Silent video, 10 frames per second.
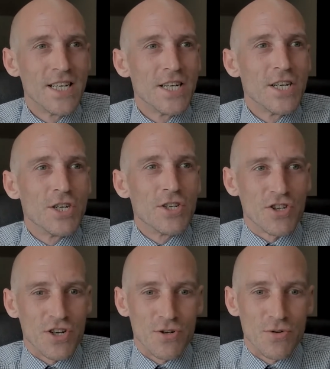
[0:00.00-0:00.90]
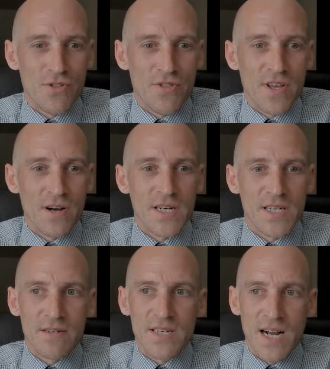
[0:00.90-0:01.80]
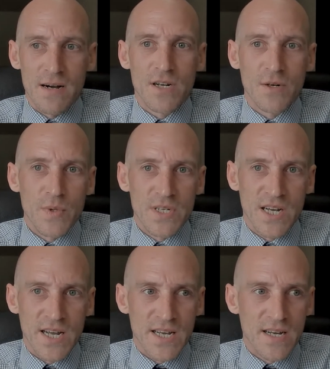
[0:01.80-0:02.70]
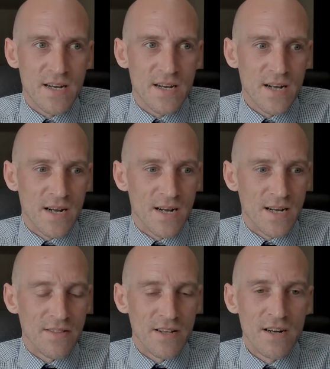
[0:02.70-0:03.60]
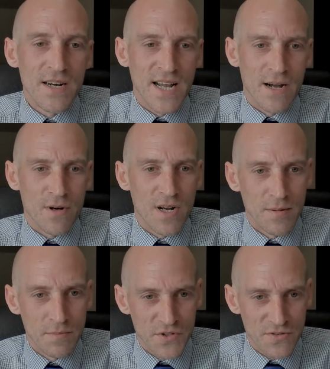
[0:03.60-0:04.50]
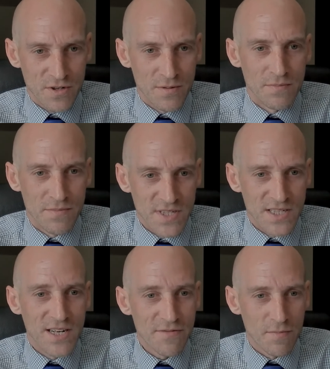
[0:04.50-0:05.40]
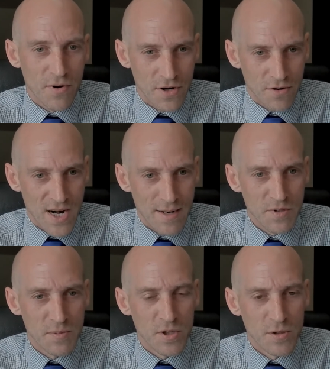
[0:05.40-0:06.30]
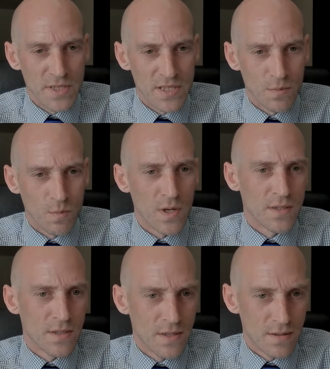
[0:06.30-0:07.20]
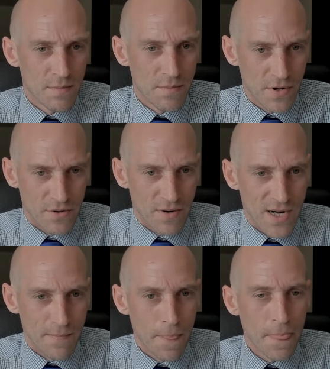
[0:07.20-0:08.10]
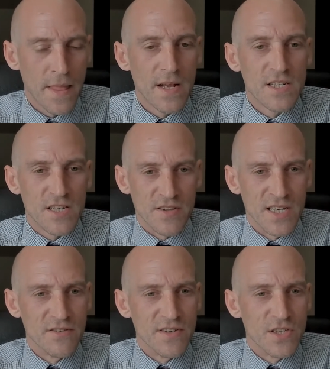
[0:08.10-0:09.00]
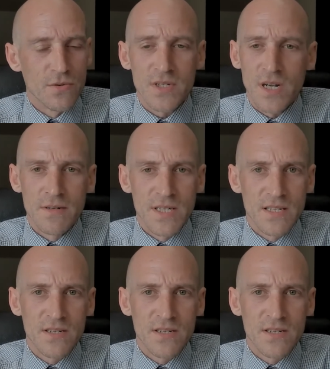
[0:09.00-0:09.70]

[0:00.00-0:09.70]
So the idea is, how can we take the learning outcomes from these different programs, put them into one program, so the individuals don't need